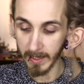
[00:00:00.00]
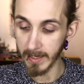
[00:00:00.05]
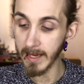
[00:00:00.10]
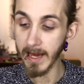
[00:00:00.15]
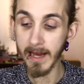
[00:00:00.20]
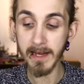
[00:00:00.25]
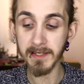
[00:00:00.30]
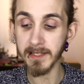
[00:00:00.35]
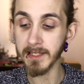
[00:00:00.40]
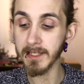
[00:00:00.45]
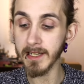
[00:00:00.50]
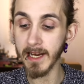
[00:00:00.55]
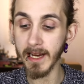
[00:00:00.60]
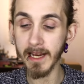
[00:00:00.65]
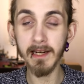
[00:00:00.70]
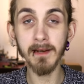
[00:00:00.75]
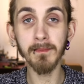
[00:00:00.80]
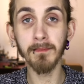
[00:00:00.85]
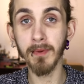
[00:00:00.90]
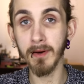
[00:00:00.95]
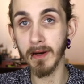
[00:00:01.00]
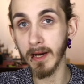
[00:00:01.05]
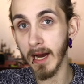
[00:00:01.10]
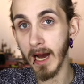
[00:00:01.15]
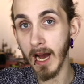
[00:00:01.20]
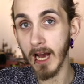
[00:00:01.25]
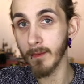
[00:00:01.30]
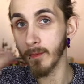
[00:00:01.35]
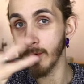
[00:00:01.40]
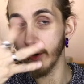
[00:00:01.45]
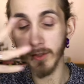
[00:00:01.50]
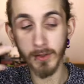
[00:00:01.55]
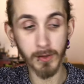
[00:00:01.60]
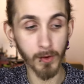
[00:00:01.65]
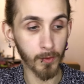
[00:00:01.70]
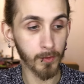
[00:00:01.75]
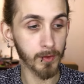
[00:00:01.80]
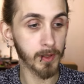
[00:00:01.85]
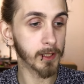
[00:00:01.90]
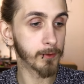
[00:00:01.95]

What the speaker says: Yes, indeed, primer is on.